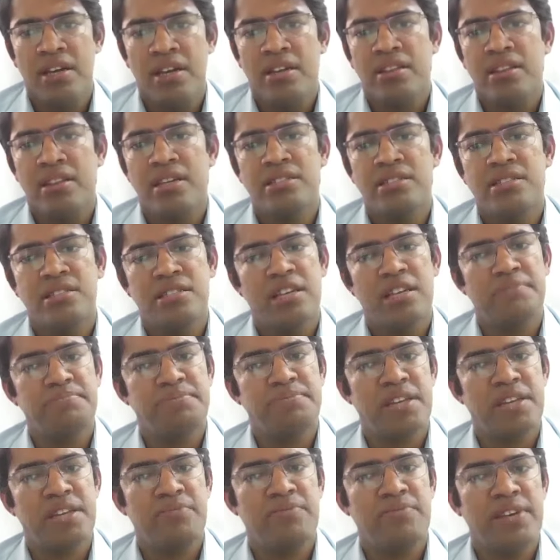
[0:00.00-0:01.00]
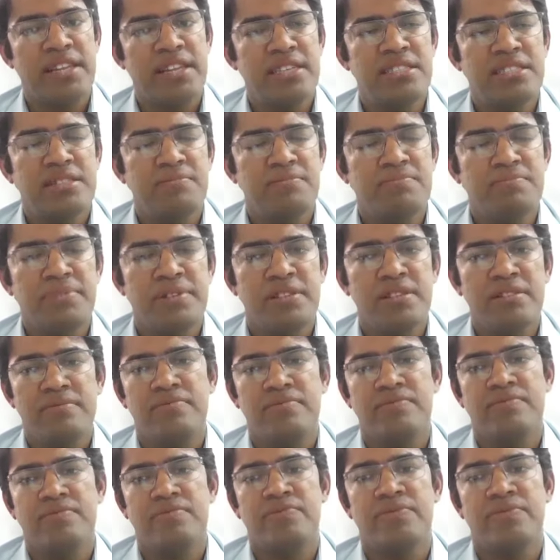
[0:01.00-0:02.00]
The steps are very simple.
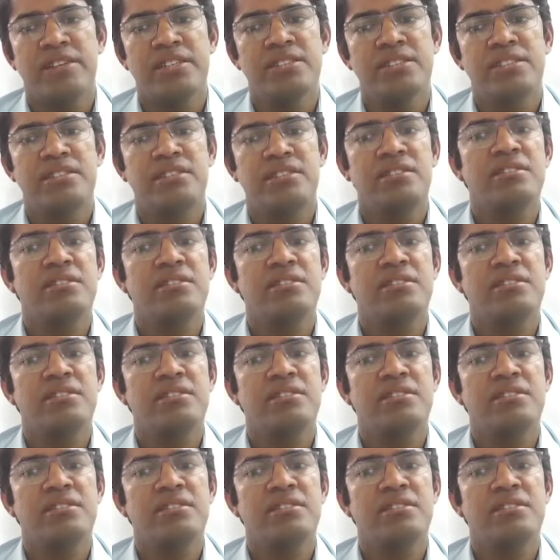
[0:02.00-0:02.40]
First,